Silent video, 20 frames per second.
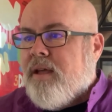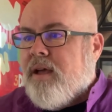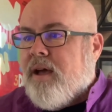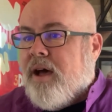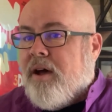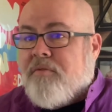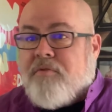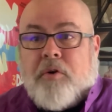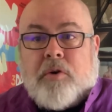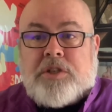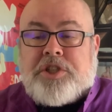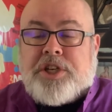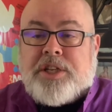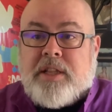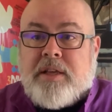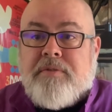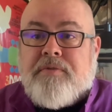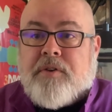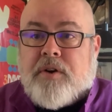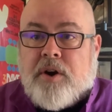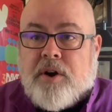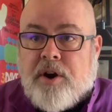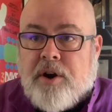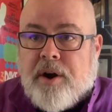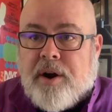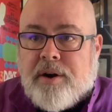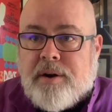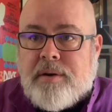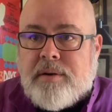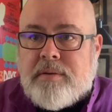Unfortunately for
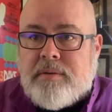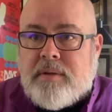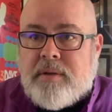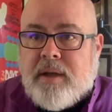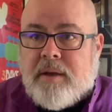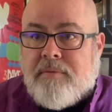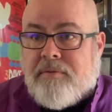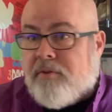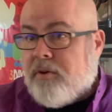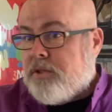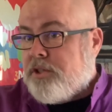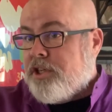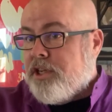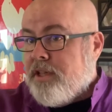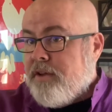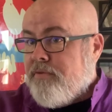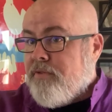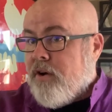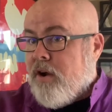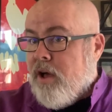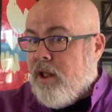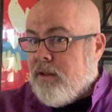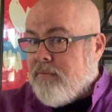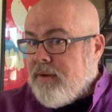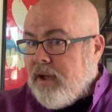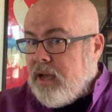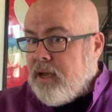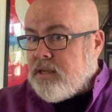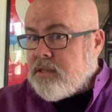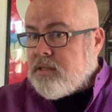her, unfortunately for all of
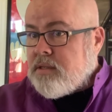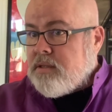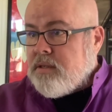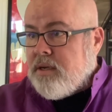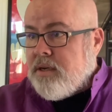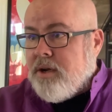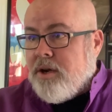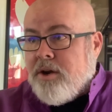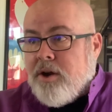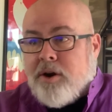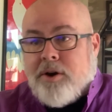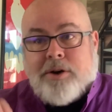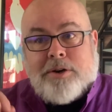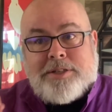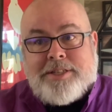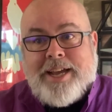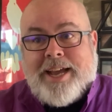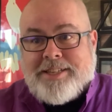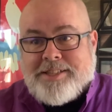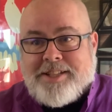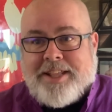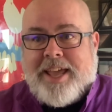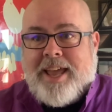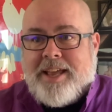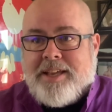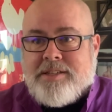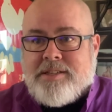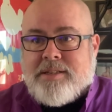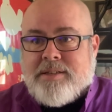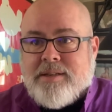us, her test
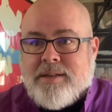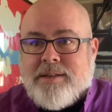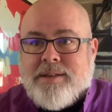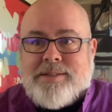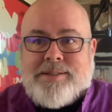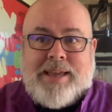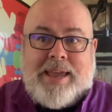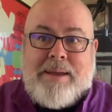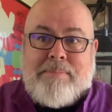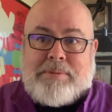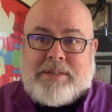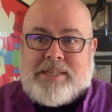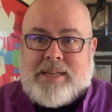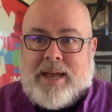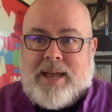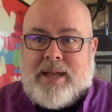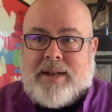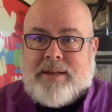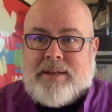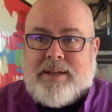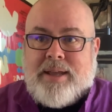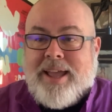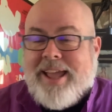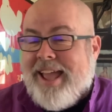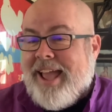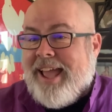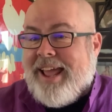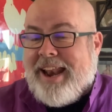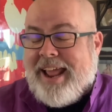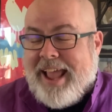case is Amazon.
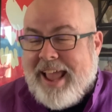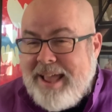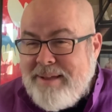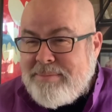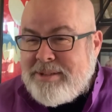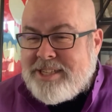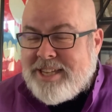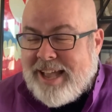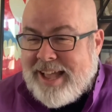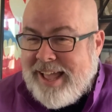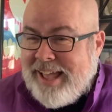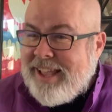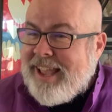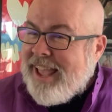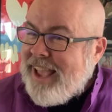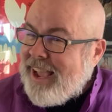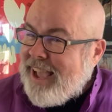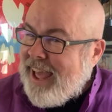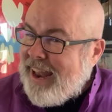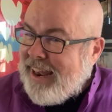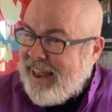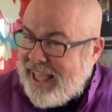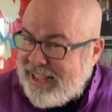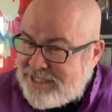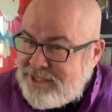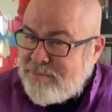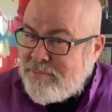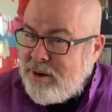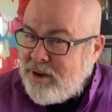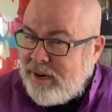And Amazon got
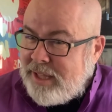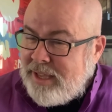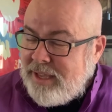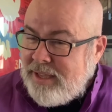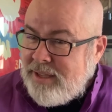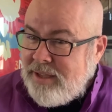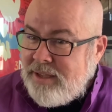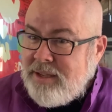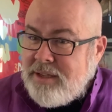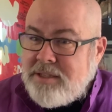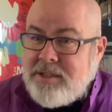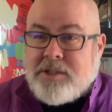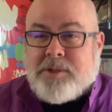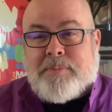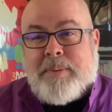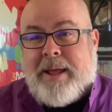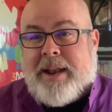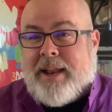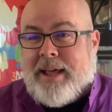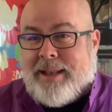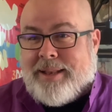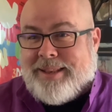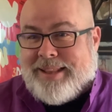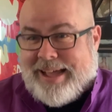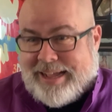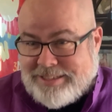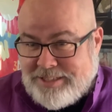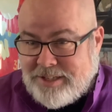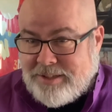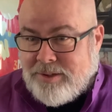lots of money to spend on
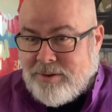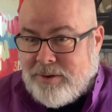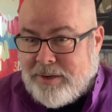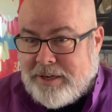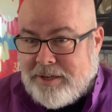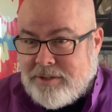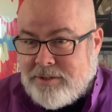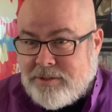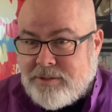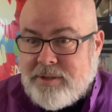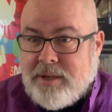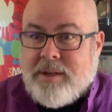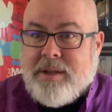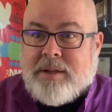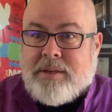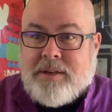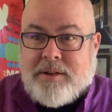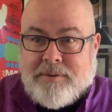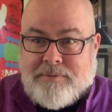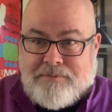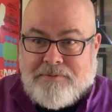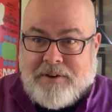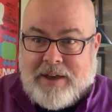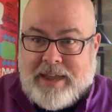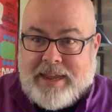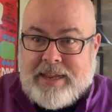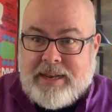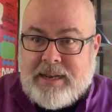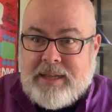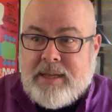lots of lawyers to
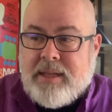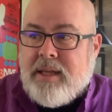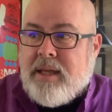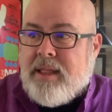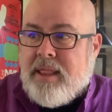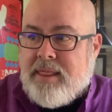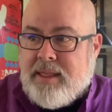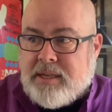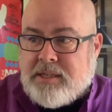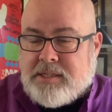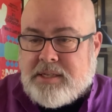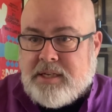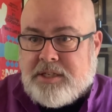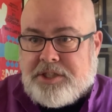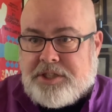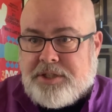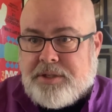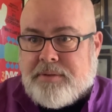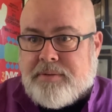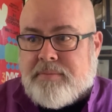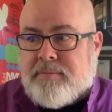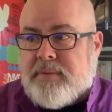fight this issue.